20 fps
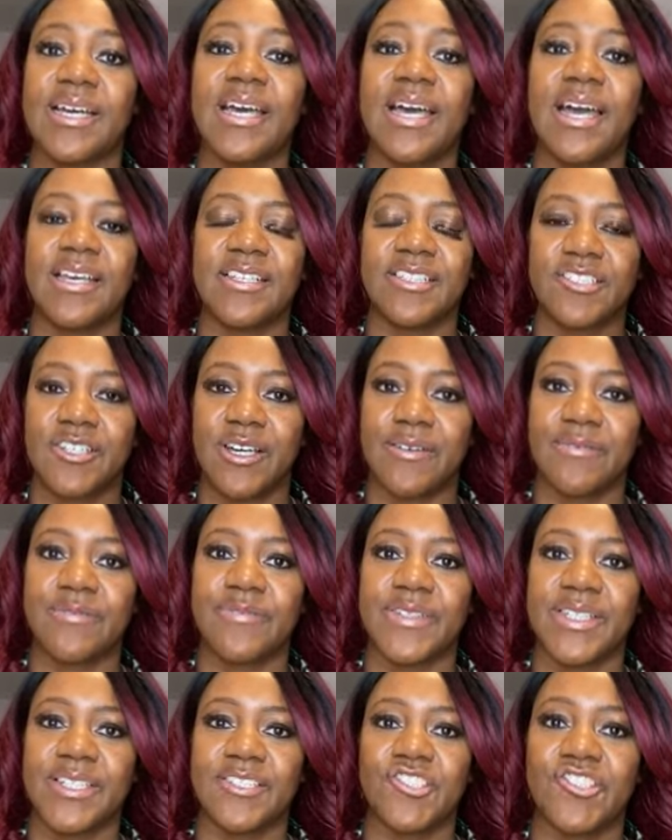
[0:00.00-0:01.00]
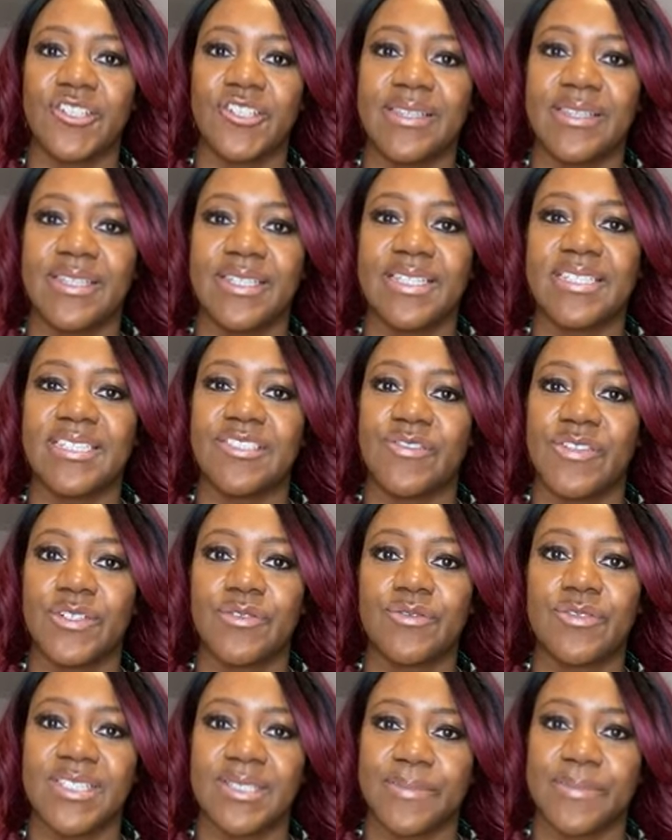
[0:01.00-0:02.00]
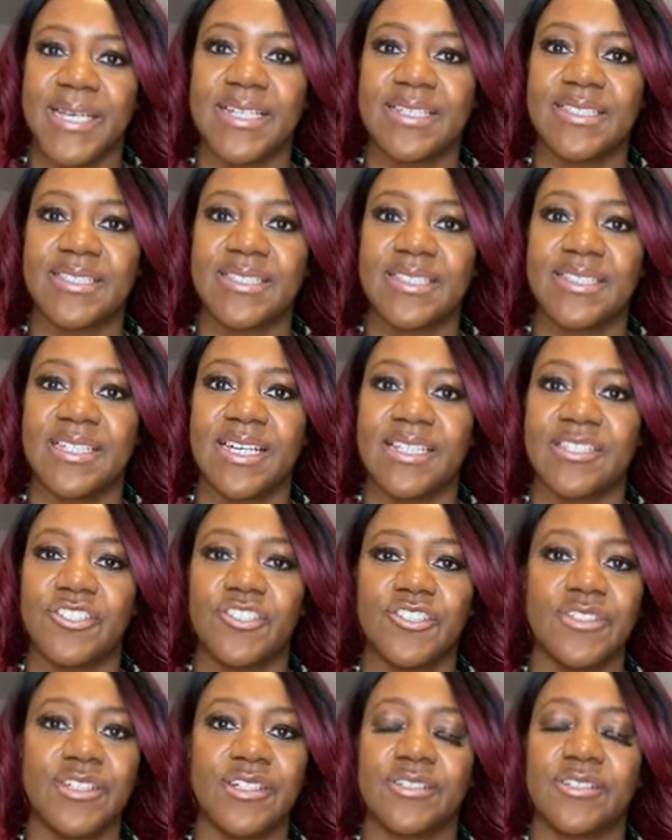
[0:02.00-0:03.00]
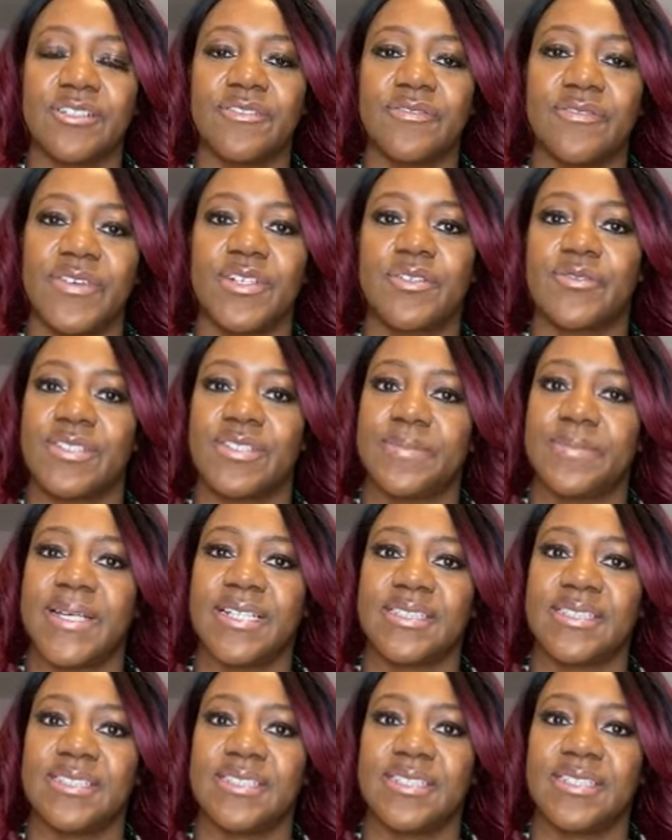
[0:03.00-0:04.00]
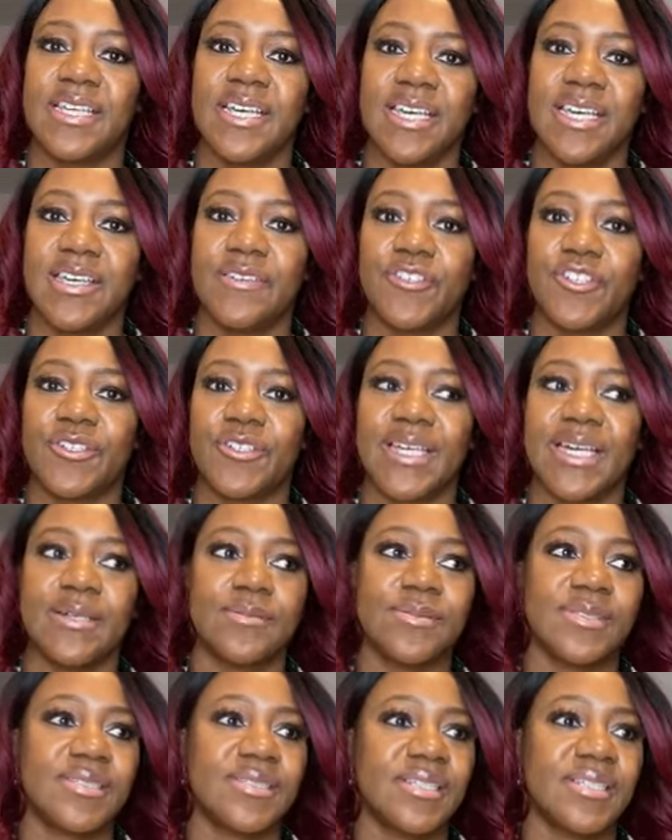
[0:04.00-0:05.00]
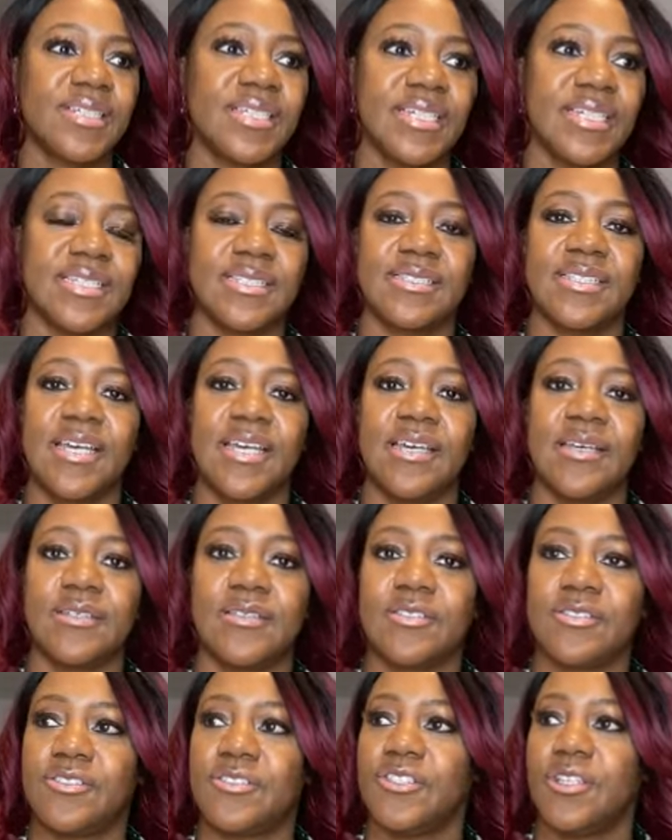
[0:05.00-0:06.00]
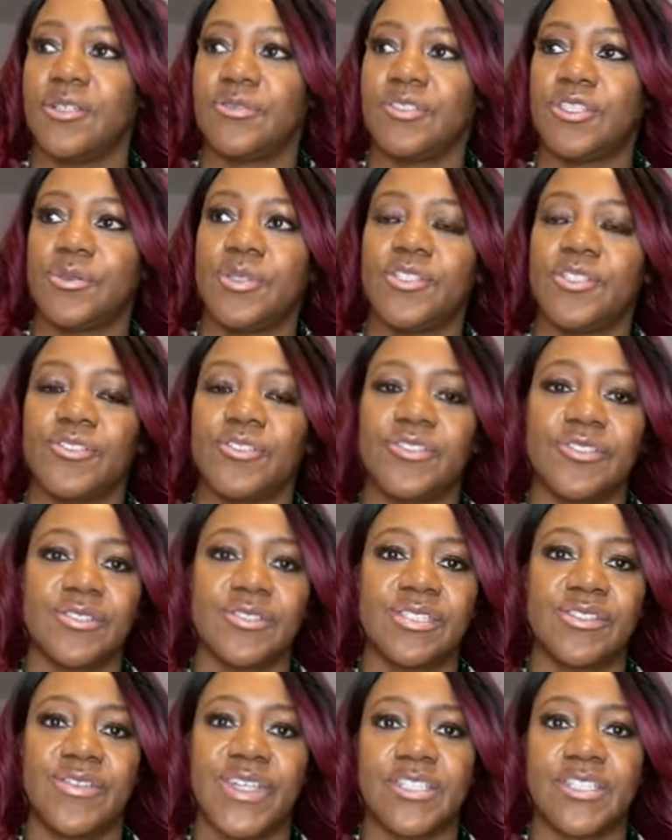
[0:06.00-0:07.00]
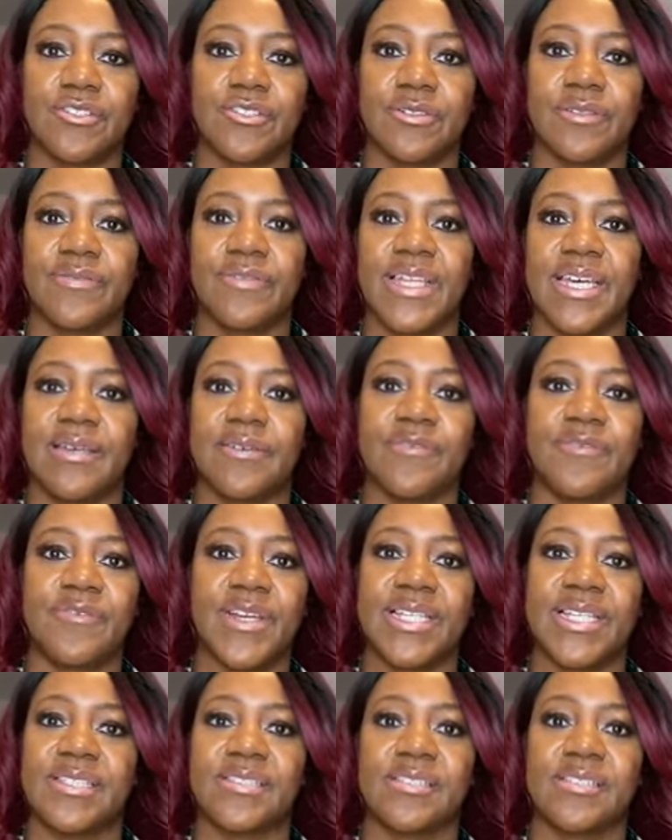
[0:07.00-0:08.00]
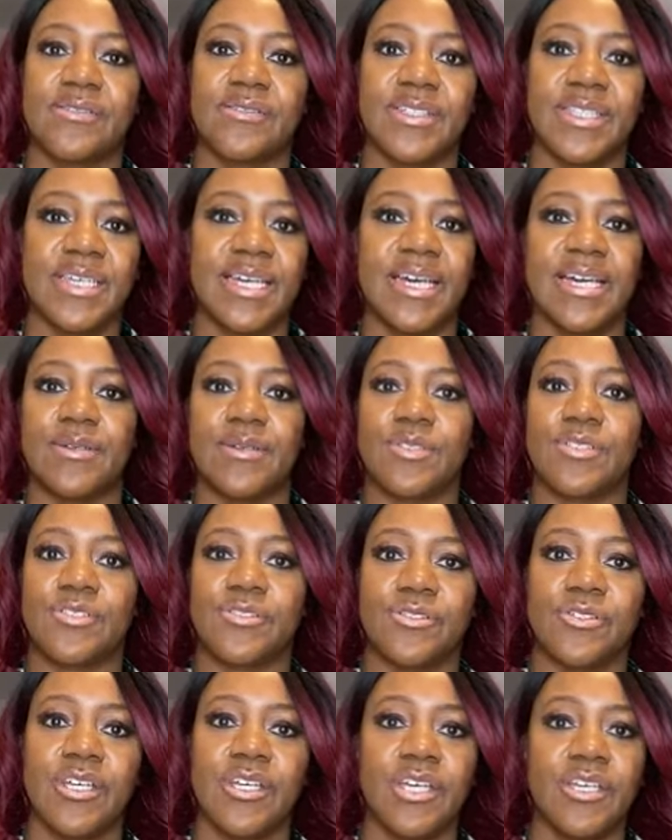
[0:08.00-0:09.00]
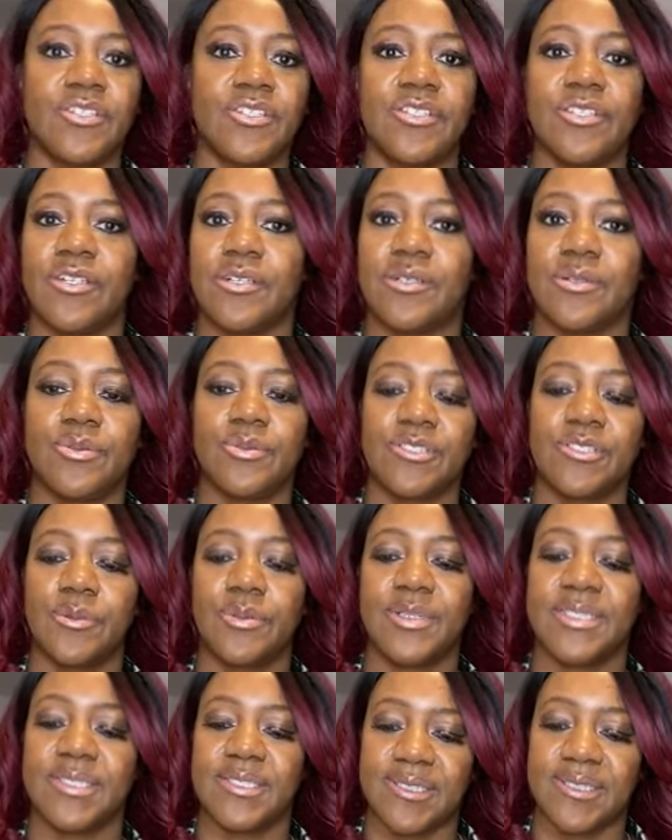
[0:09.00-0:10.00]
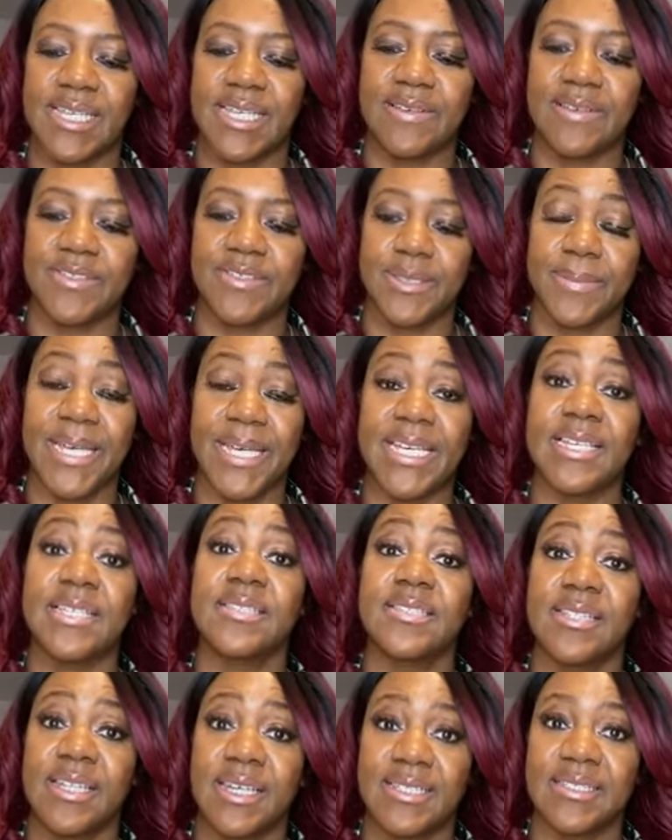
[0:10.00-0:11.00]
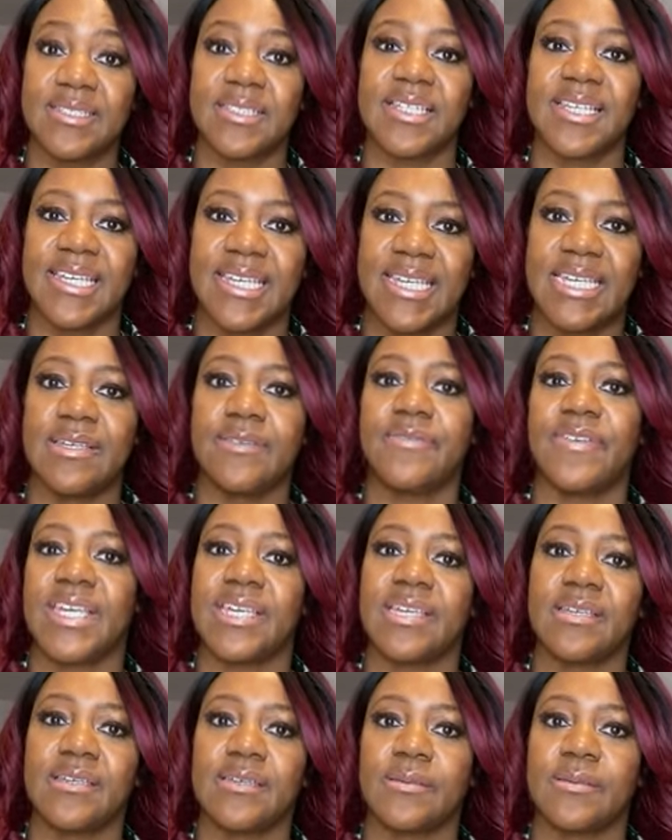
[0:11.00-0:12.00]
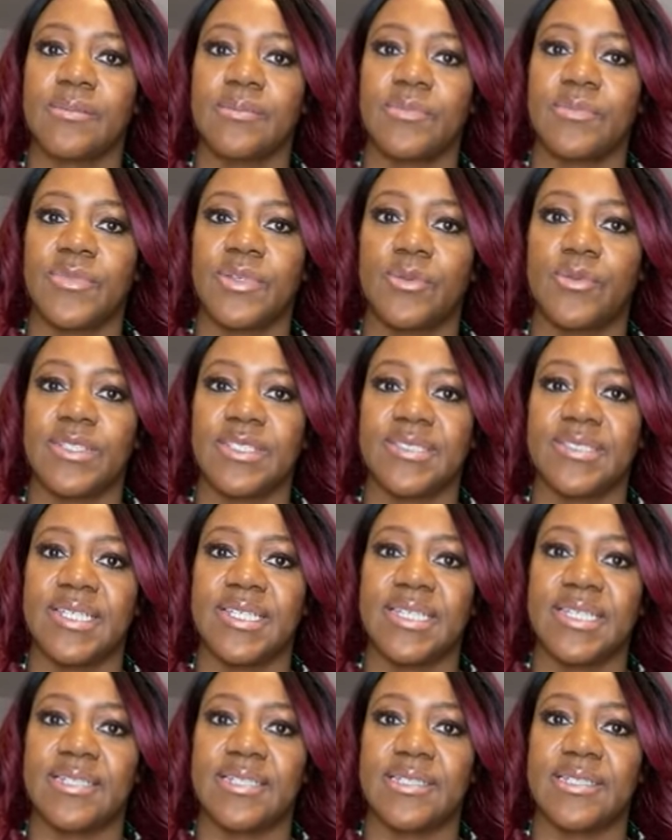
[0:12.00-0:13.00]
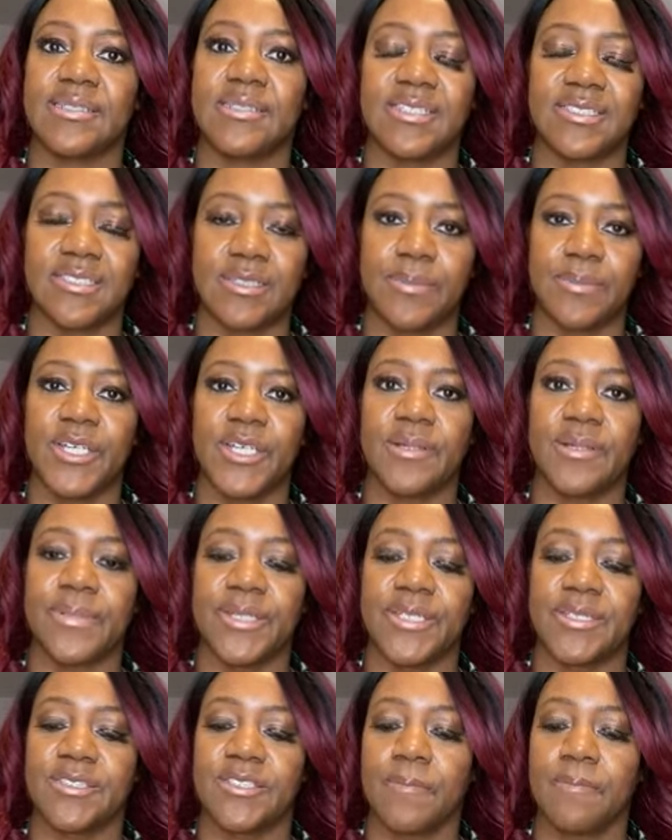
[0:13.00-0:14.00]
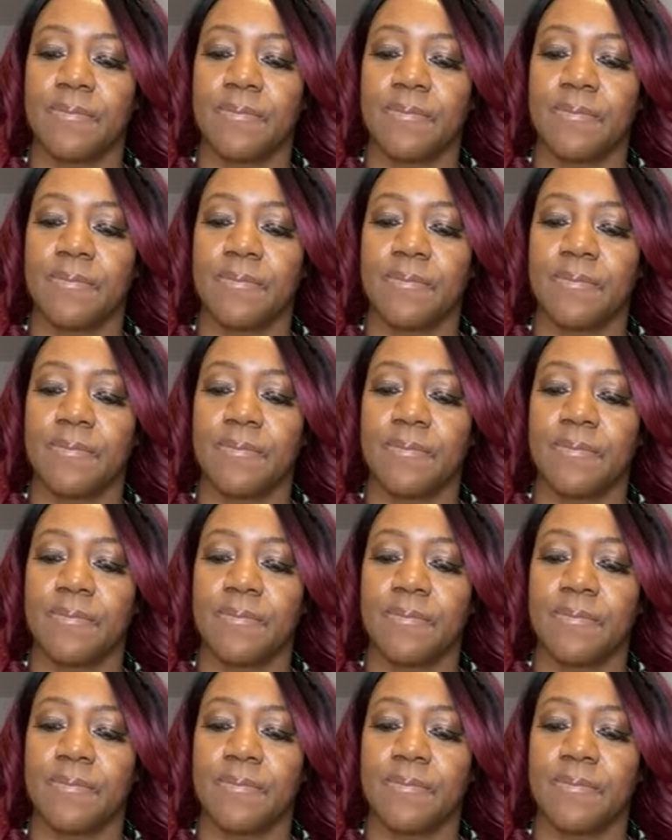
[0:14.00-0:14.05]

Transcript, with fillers: It's confidential, and they need to feel respected. And you're not going to feel respected if your counsellor is, you know, doing all sorts of things, or if their friends are in the house, or no. So it's a safe space. That is a key thing that is needed. That's the purpose.